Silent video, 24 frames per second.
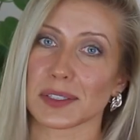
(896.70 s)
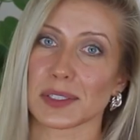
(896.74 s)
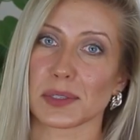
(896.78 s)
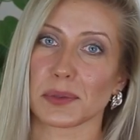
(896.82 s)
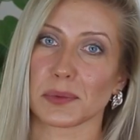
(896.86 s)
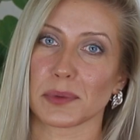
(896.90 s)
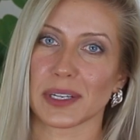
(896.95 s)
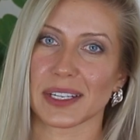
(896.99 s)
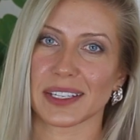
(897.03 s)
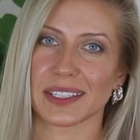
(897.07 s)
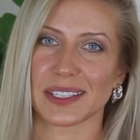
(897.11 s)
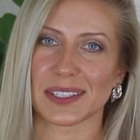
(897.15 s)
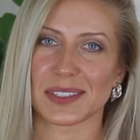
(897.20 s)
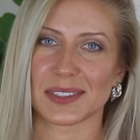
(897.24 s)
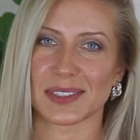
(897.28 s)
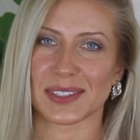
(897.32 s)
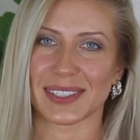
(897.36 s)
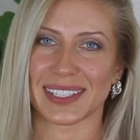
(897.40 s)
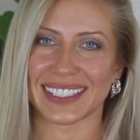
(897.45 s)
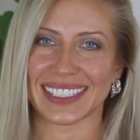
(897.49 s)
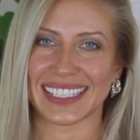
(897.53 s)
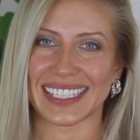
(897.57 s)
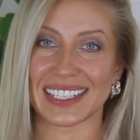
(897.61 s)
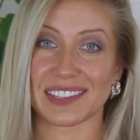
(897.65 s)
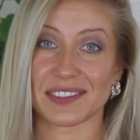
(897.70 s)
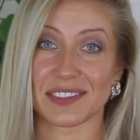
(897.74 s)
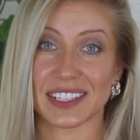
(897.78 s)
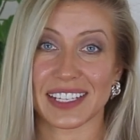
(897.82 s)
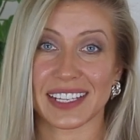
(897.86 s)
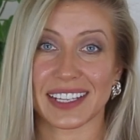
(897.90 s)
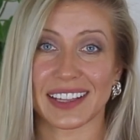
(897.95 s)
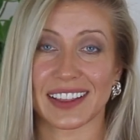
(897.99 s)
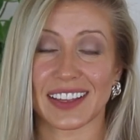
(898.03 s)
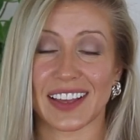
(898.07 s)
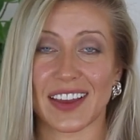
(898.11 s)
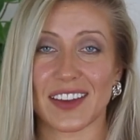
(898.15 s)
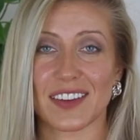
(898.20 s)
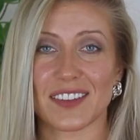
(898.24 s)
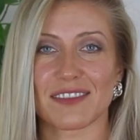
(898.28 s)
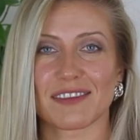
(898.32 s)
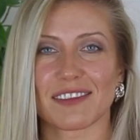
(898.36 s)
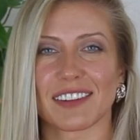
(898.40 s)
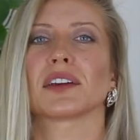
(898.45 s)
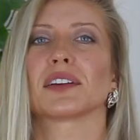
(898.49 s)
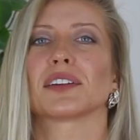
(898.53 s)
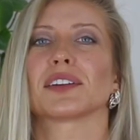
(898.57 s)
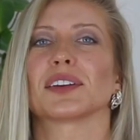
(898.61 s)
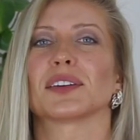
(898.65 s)
to wear this trend in real life.
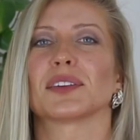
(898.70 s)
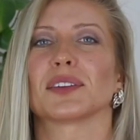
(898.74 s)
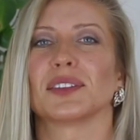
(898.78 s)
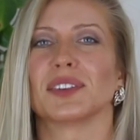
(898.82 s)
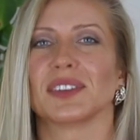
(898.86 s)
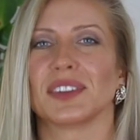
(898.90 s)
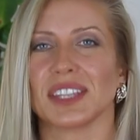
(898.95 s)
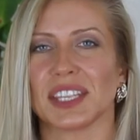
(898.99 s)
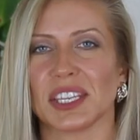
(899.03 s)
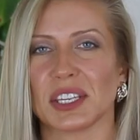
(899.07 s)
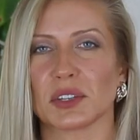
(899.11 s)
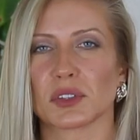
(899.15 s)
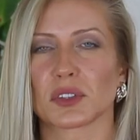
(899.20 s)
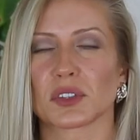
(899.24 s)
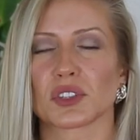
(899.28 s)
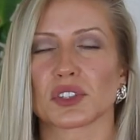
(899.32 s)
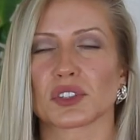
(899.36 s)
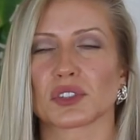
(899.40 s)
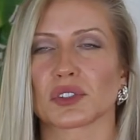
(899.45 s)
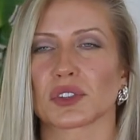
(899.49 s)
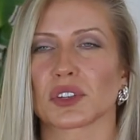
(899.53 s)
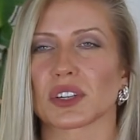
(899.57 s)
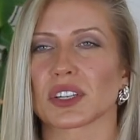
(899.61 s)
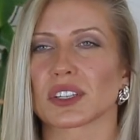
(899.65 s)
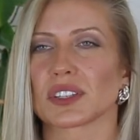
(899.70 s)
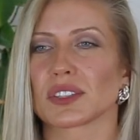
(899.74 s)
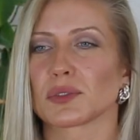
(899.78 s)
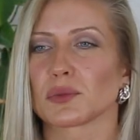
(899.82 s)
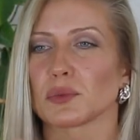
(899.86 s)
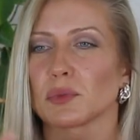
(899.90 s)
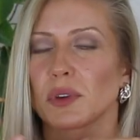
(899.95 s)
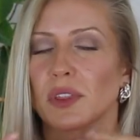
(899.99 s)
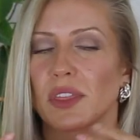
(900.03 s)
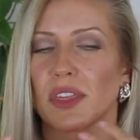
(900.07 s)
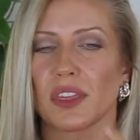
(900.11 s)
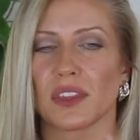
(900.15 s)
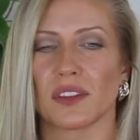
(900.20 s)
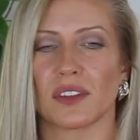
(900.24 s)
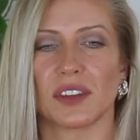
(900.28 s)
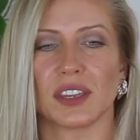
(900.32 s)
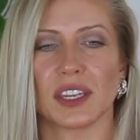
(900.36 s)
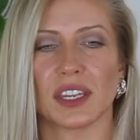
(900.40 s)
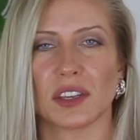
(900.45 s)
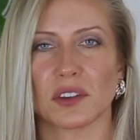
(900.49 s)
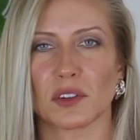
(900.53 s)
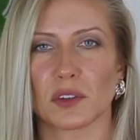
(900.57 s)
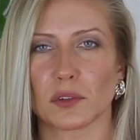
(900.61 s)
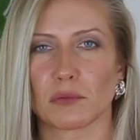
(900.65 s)
Pair your neon shirts with the
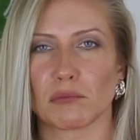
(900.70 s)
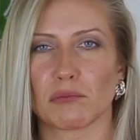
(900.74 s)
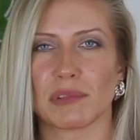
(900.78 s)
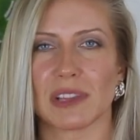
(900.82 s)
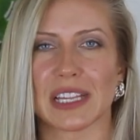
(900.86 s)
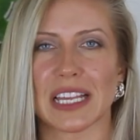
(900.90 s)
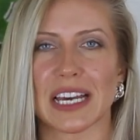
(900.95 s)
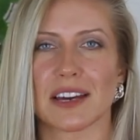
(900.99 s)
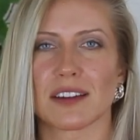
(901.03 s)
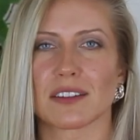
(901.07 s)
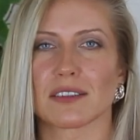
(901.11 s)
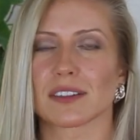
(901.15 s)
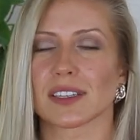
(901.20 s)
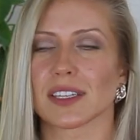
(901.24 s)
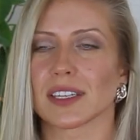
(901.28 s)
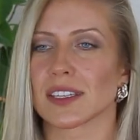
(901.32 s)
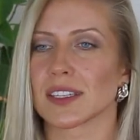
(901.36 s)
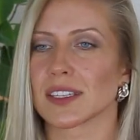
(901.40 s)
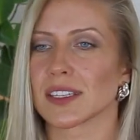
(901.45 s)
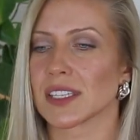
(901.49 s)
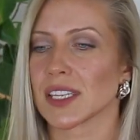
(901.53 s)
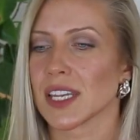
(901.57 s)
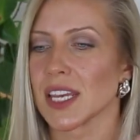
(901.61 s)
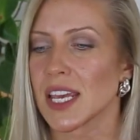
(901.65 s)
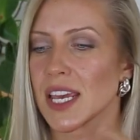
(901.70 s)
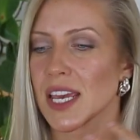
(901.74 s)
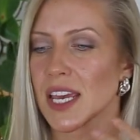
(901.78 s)
neon blouses,